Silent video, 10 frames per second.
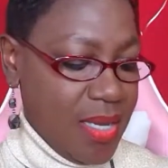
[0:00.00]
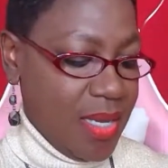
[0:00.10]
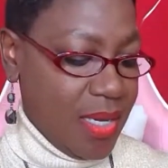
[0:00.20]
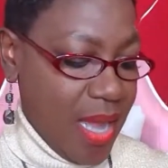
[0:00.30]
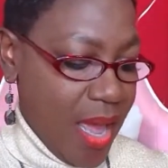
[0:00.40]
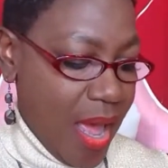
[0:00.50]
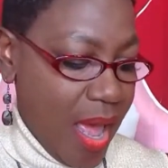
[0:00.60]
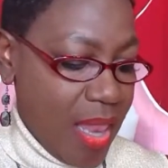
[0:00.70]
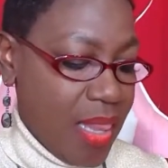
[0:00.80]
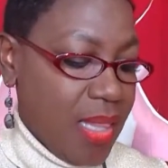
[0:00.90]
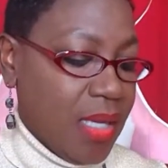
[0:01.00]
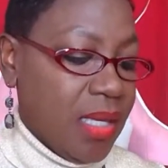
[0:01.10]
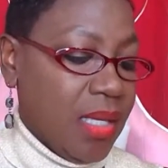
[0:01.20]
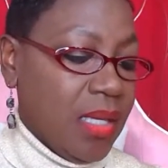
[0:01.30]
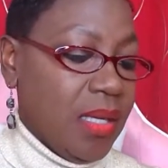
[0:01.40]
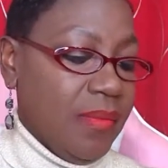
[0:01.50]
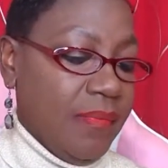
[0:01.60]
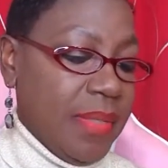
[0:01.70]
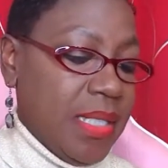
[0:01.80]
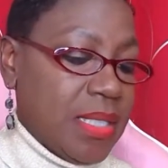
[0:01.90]
And I love
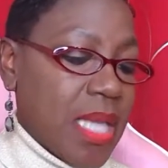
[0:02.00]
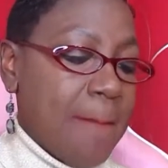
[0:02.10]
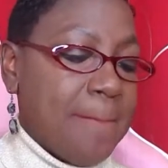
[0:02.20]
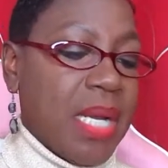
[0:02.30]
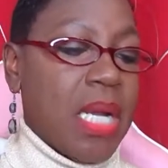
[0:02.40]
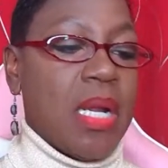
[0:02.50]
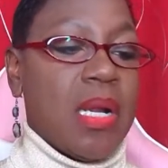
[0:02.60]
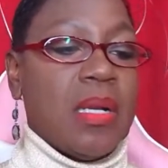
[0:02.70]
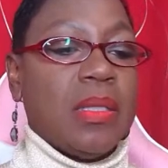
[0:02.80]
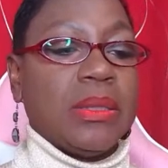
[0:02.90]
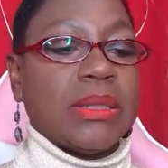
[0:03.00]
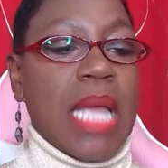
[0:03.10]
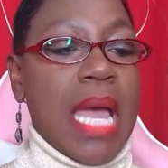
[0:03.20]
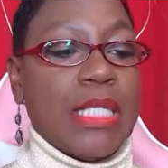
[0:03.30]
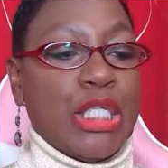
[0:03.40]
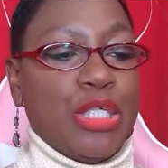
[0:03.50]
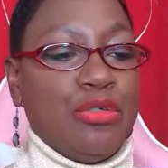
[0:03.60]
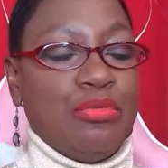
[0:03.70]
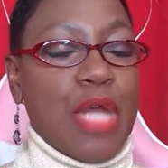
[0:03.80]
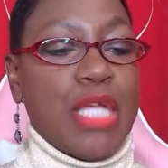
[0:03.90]
me some pearls. I
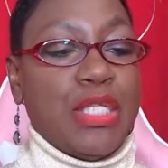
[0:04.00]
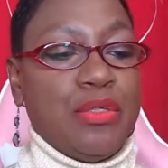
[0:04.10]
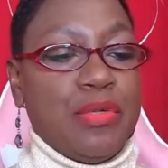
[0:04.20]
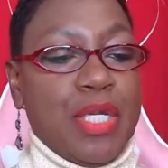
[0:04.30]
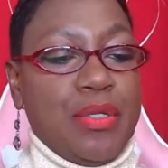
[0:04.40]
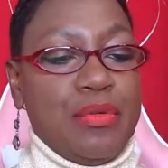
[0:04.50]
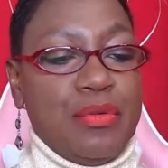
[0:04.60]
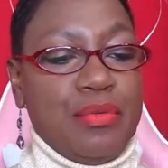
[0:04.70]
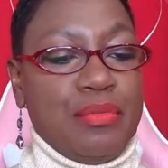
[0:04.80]
do. I do. I do.